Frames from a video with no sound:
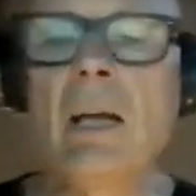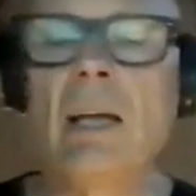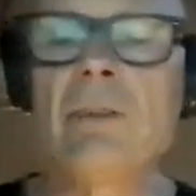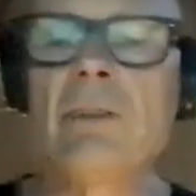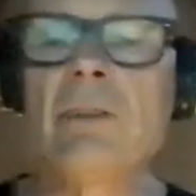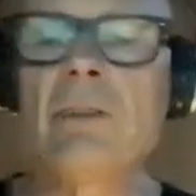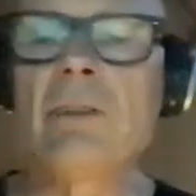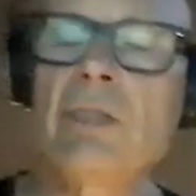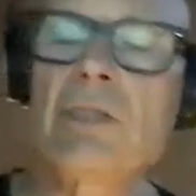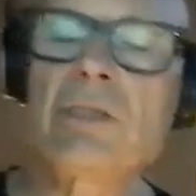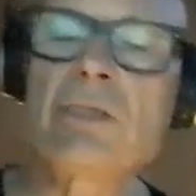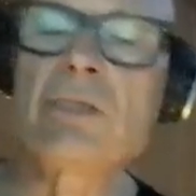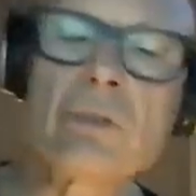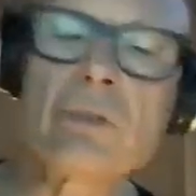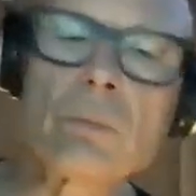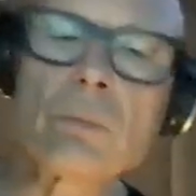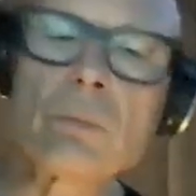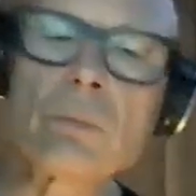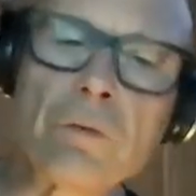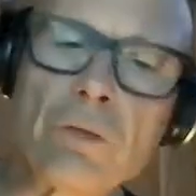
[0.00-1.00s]
And the
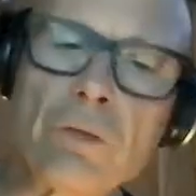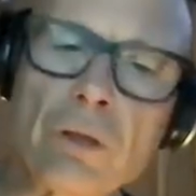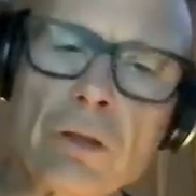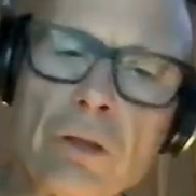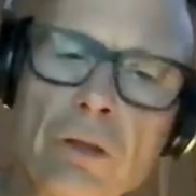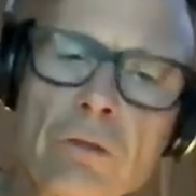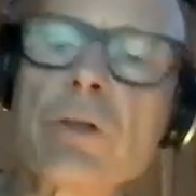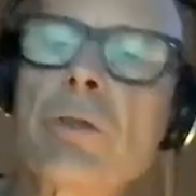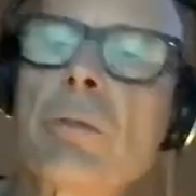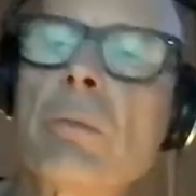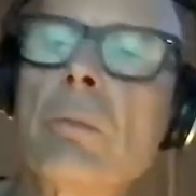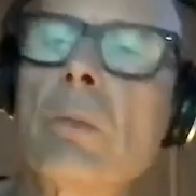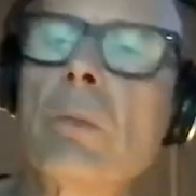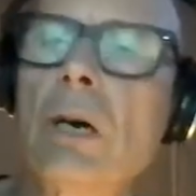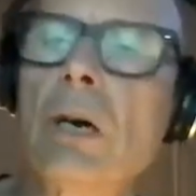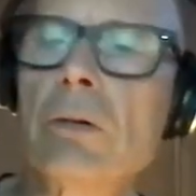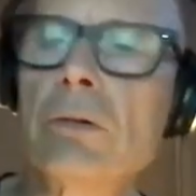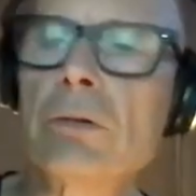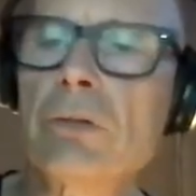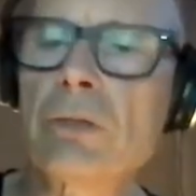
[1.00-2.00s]
ditches were filled with
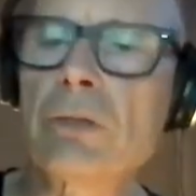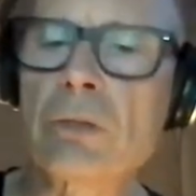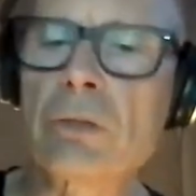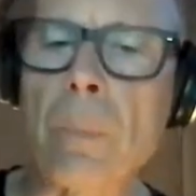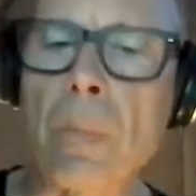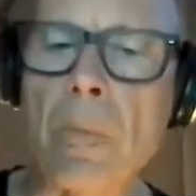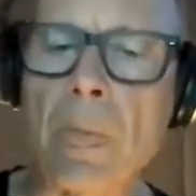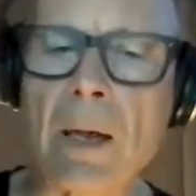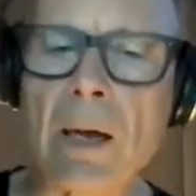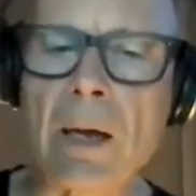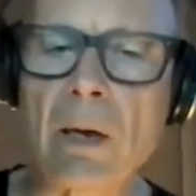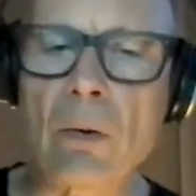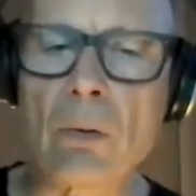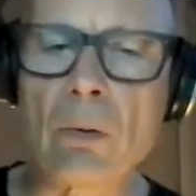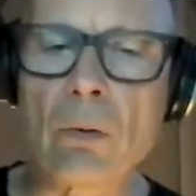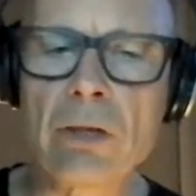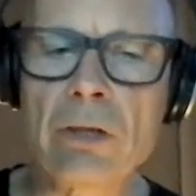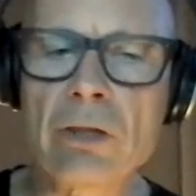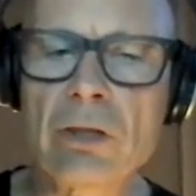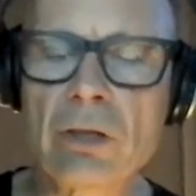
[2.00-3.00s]
mulch,
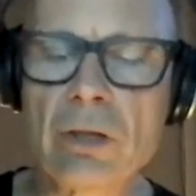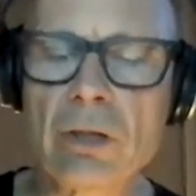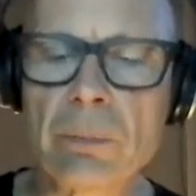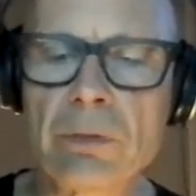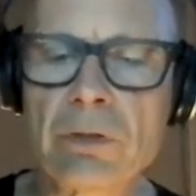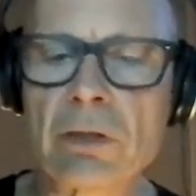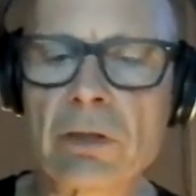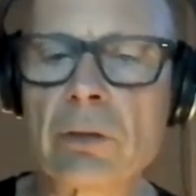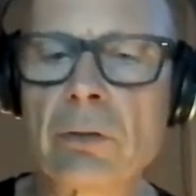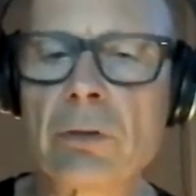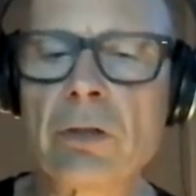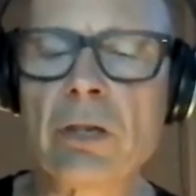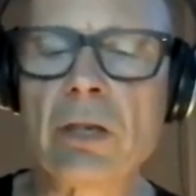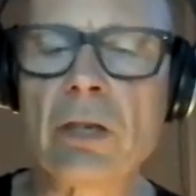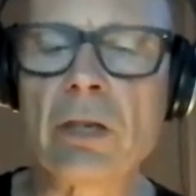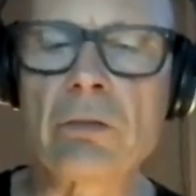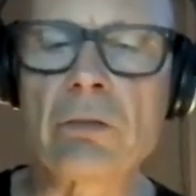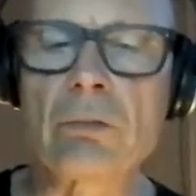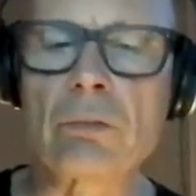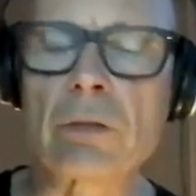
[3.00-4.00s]
wood chips and
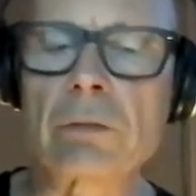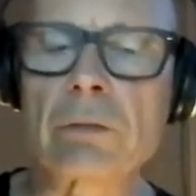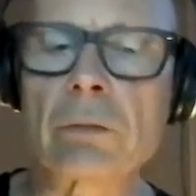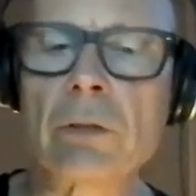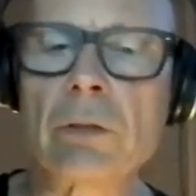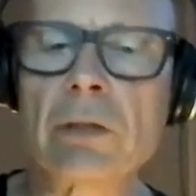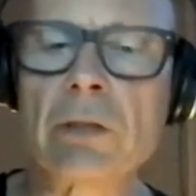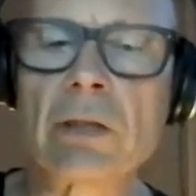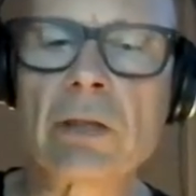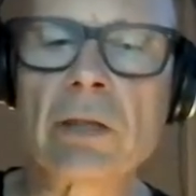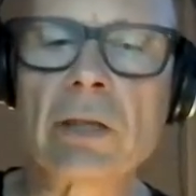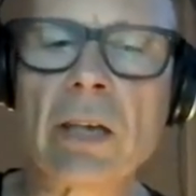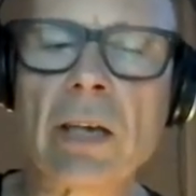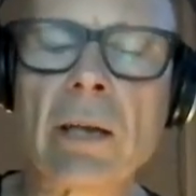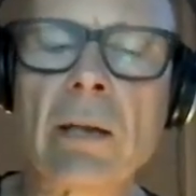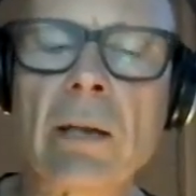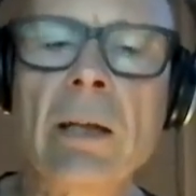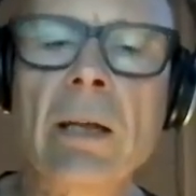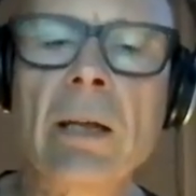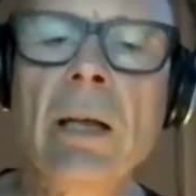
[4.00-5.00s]
leaves, whatever we could
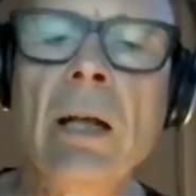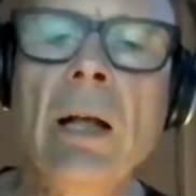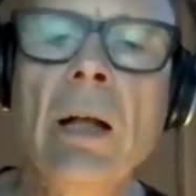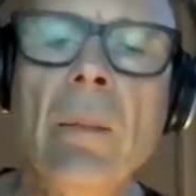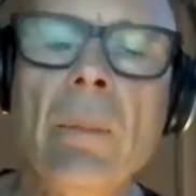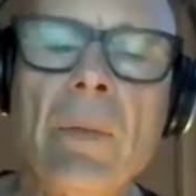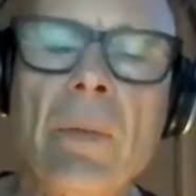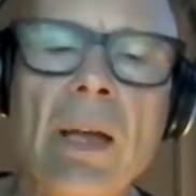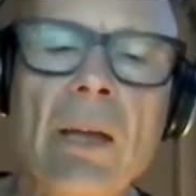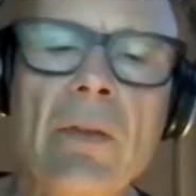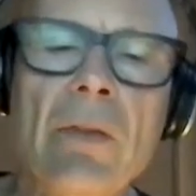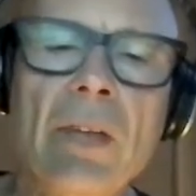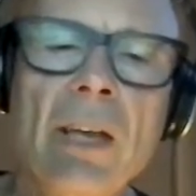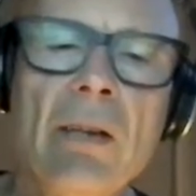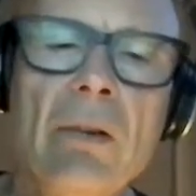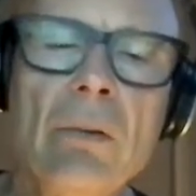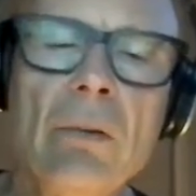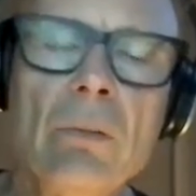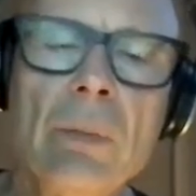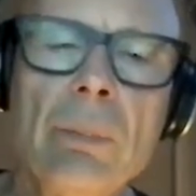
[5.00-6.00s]
get. And
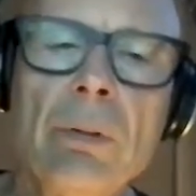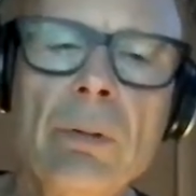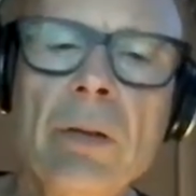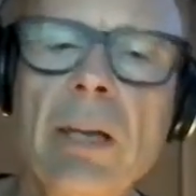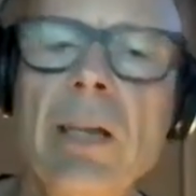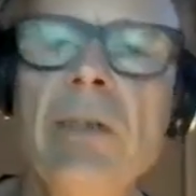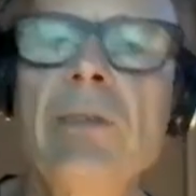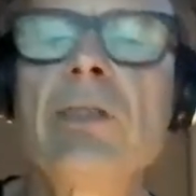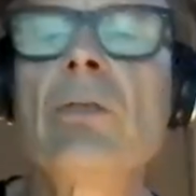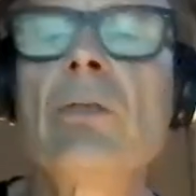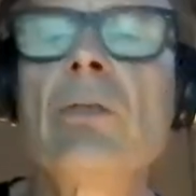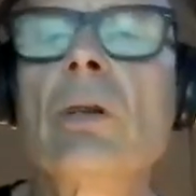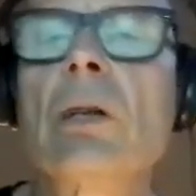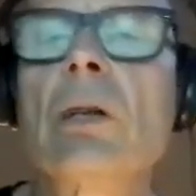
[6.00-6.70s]
then we planted